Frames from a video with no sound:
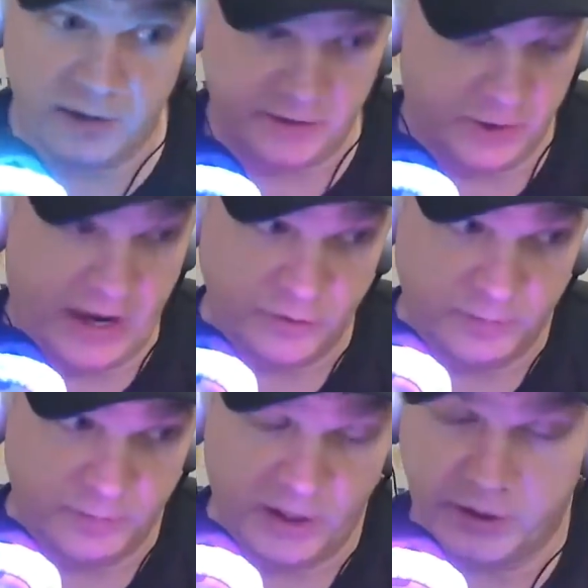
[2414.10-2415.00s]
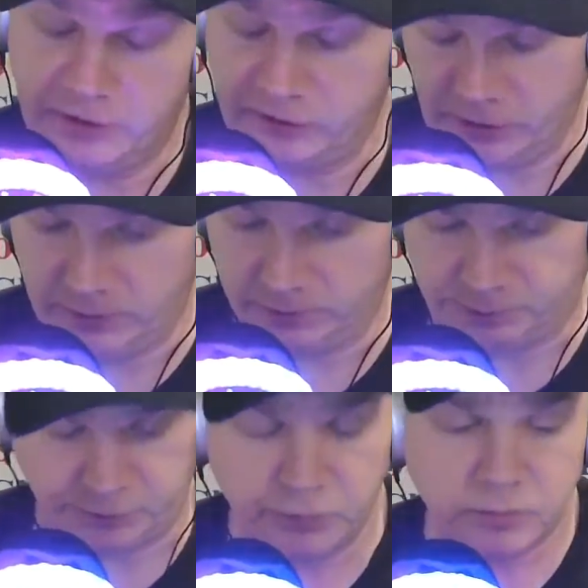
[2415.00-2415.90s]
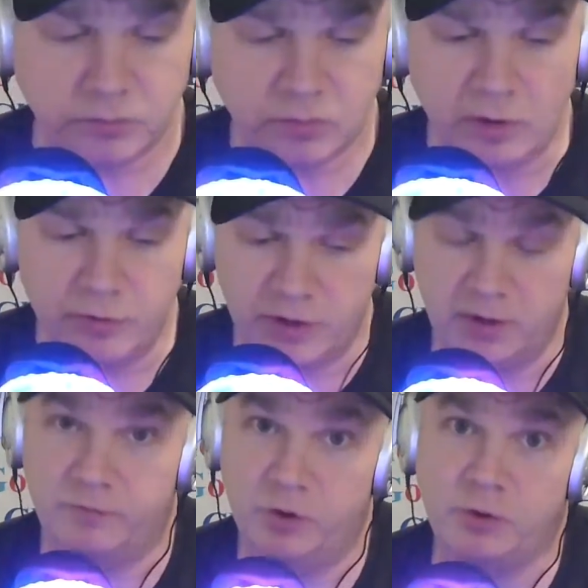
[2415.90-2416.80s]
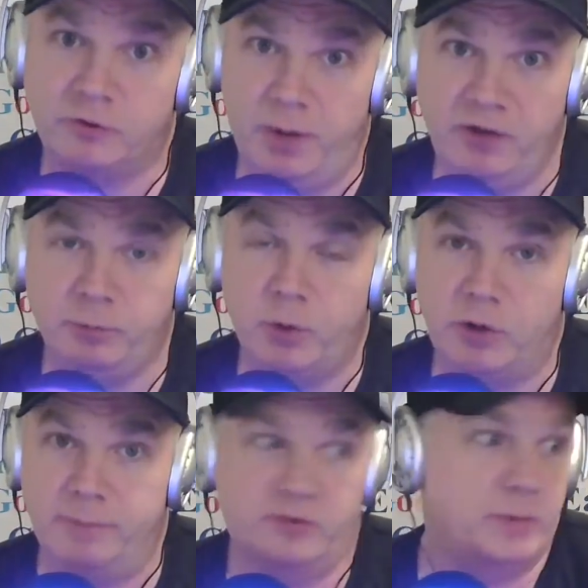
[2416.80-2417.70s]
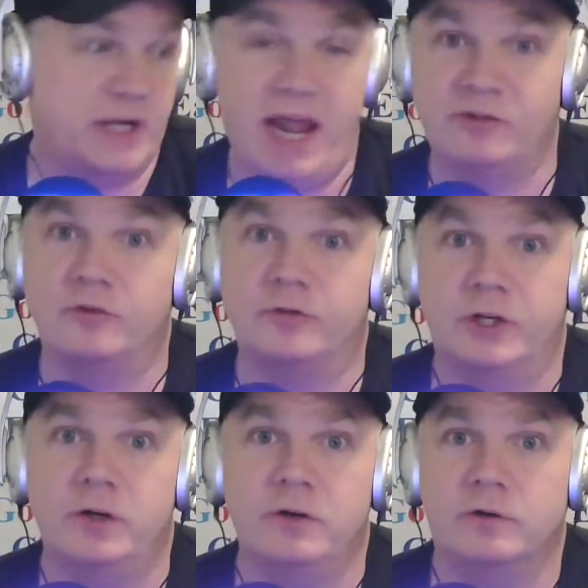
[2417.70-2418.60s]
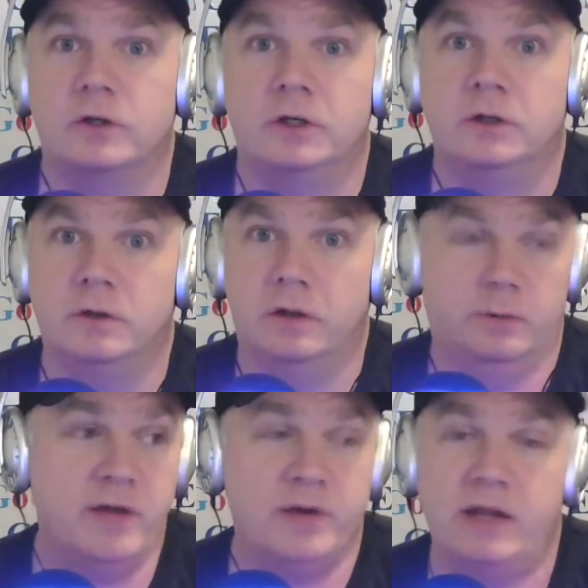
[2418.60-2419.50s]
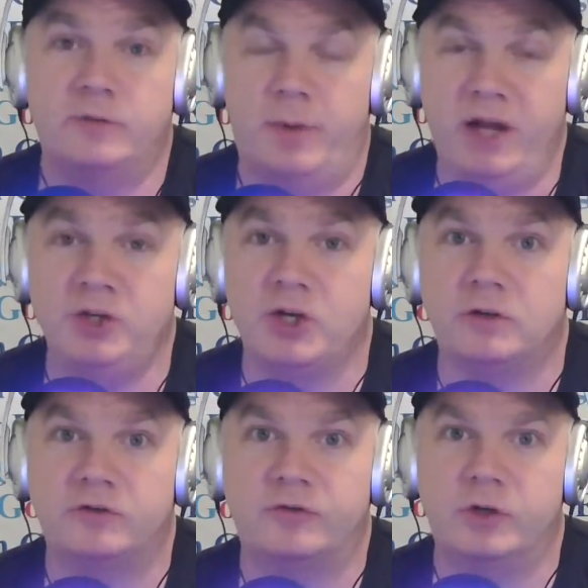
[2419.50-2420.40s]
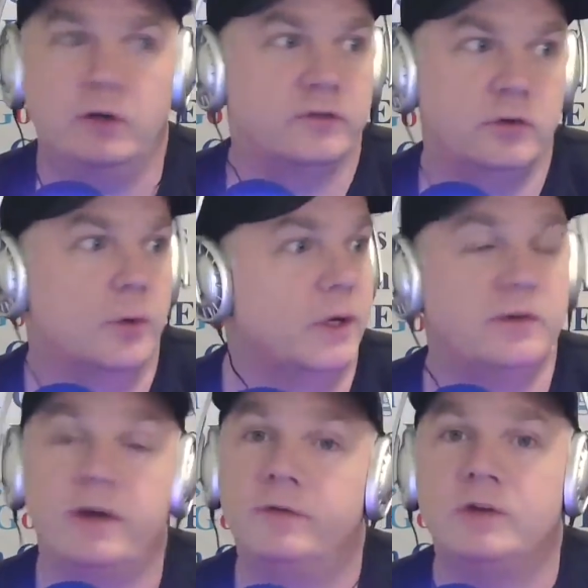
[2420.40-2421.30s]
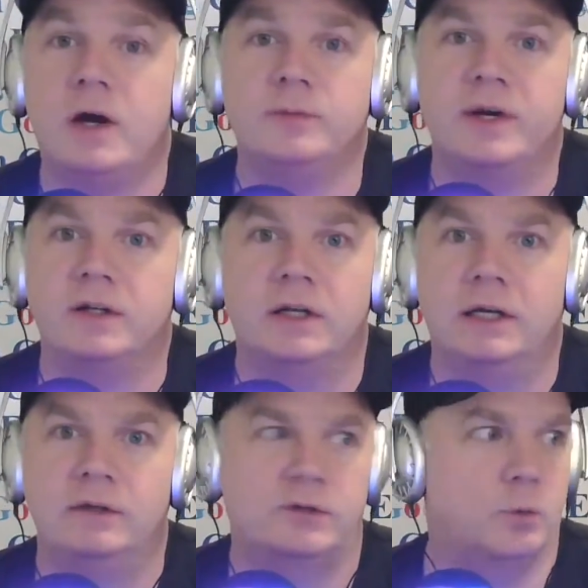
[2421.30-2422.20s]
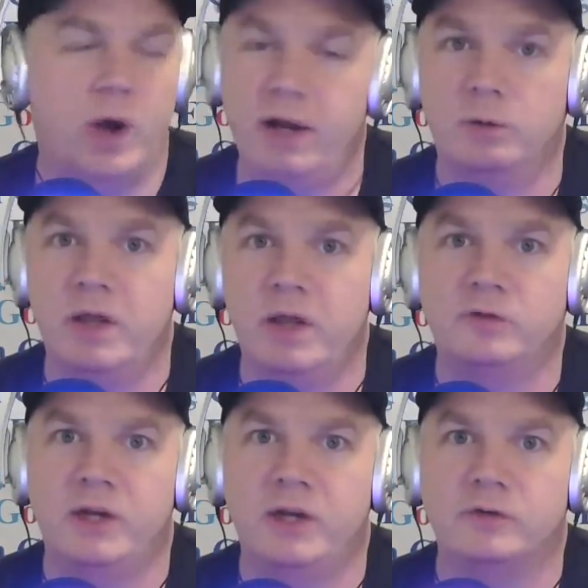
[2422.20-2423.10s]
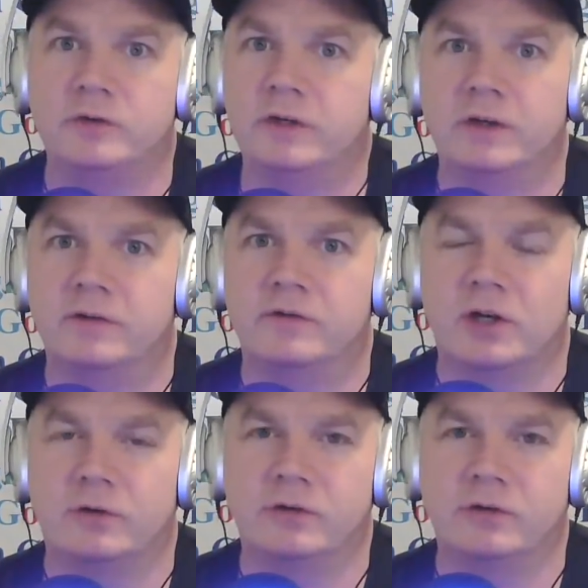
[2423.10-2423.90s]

like the average American doesn't know the official space program has been canceled for years. We haven't had space shuttles for years. Nobody even talked about it. It's like, why don't we have space shuttles